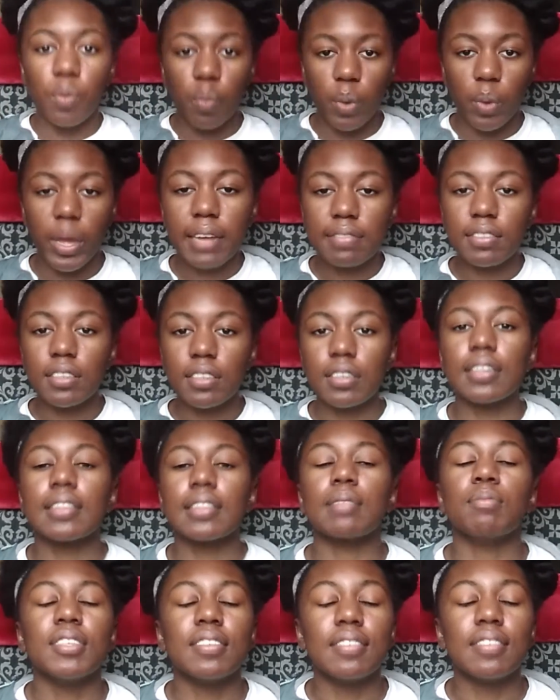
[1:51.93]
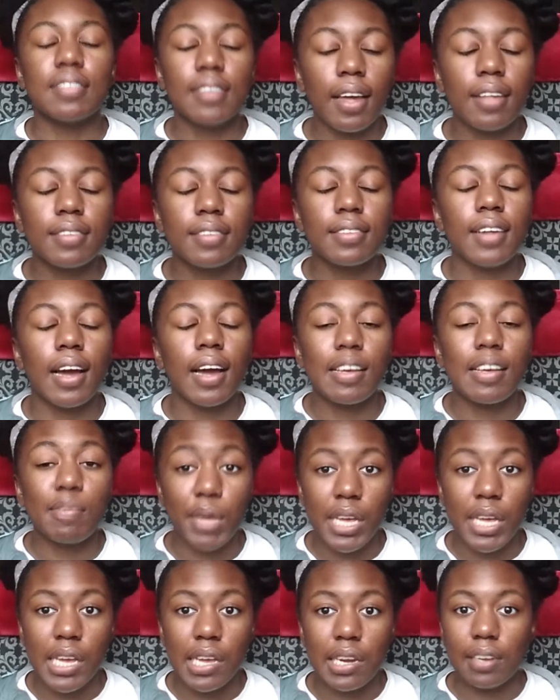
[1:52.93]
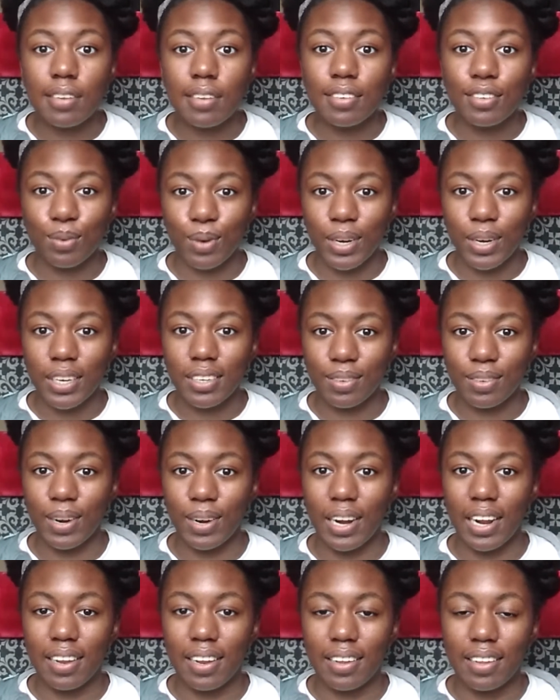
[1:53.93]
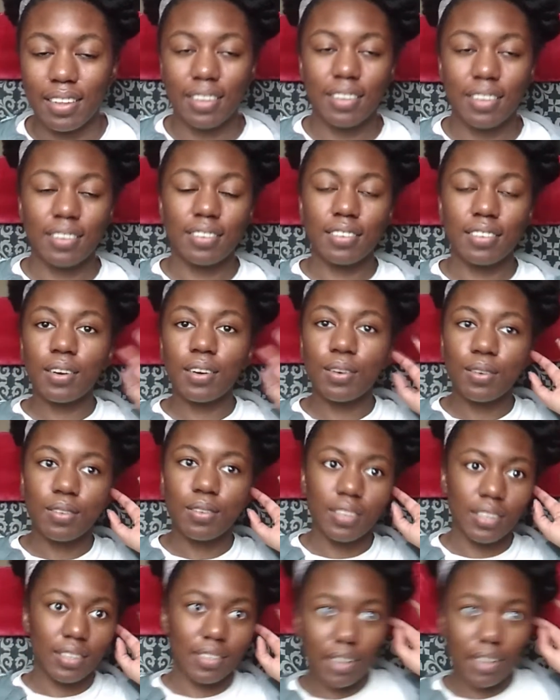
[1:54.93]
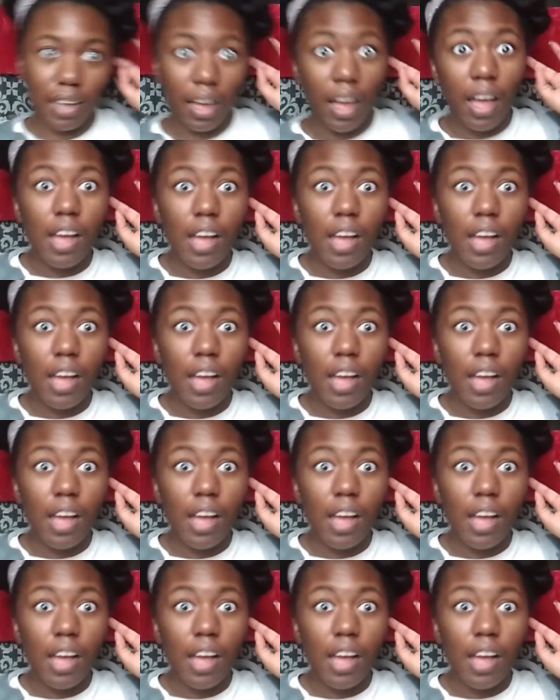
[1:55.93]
we have to look at the mistakes I made in 2020. So let's see.